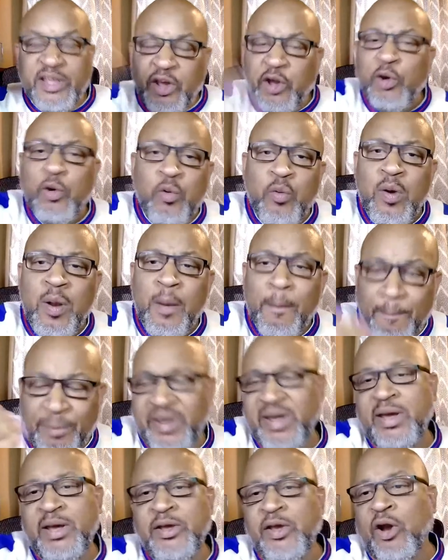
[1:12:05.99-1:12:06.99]
you
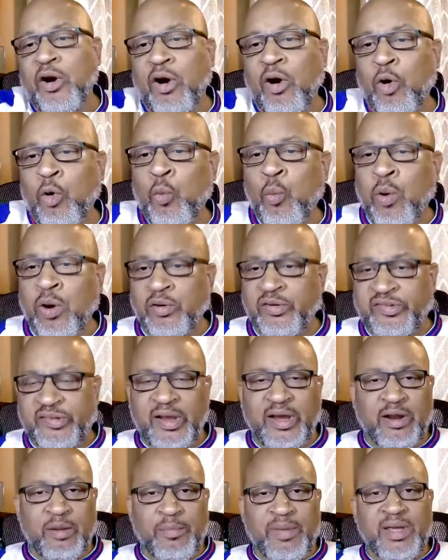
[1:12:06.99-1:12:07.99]
being your own worst
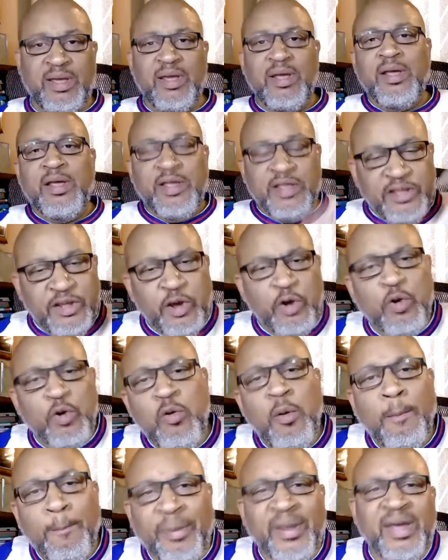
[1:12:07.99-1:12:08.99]
enemy,
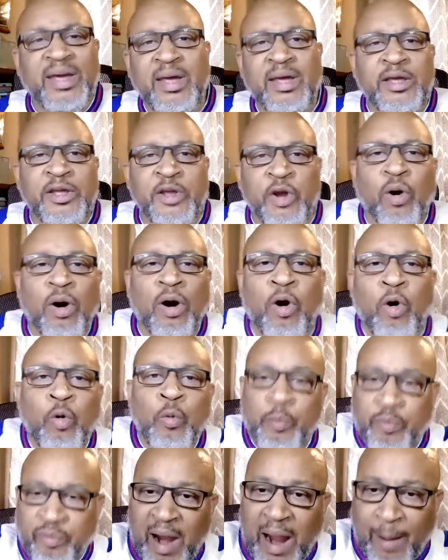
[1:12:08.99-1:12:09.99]
you being your
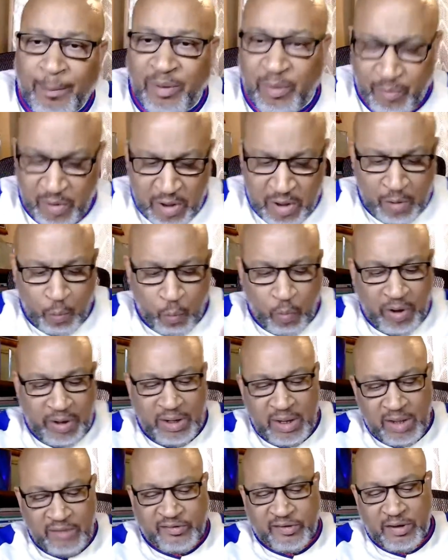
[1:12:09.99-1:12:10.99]
own problem.
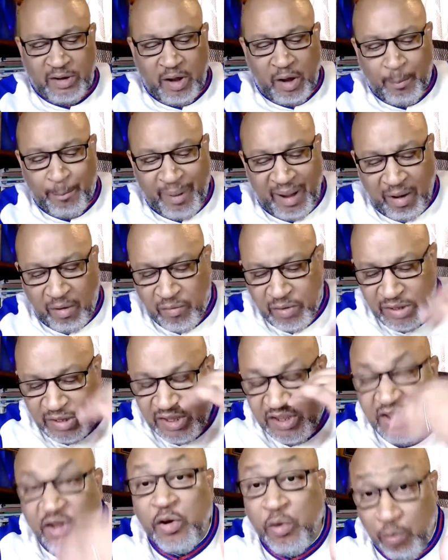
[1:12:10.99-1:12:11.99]
What is it about
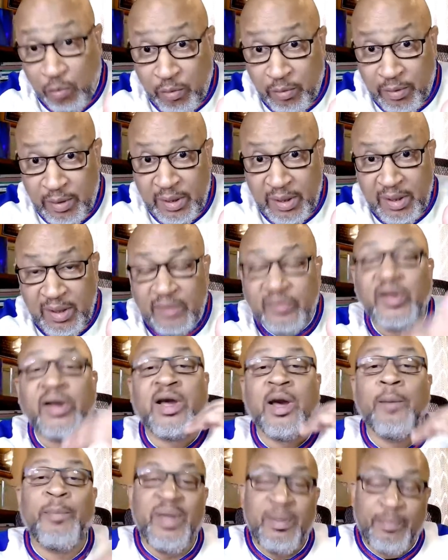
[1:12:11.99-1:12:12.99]
you
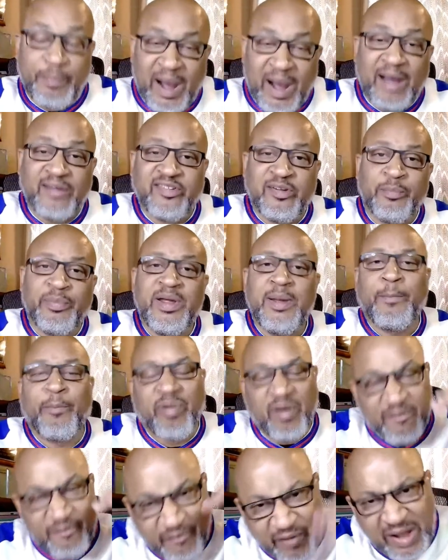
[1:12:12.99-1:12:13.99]
that could be possibly
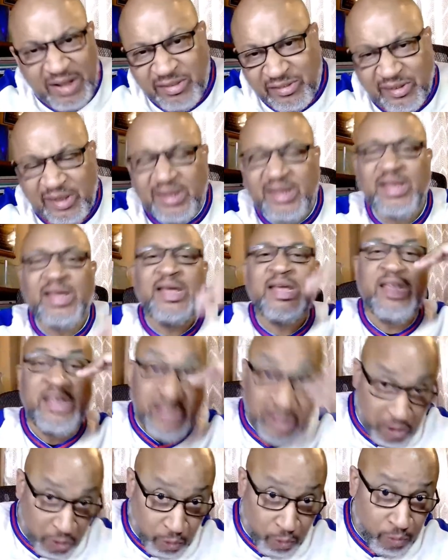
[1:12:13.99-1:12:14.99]
preventing
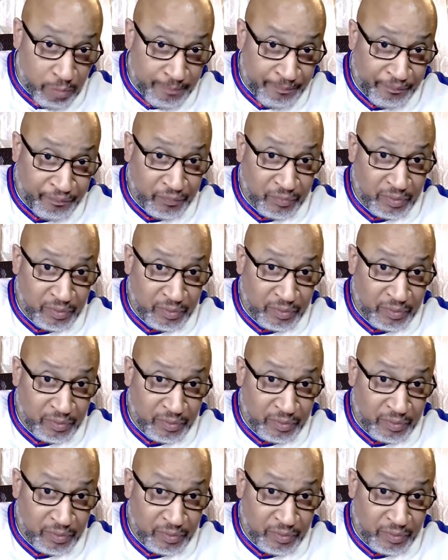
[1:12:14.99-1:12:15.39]
you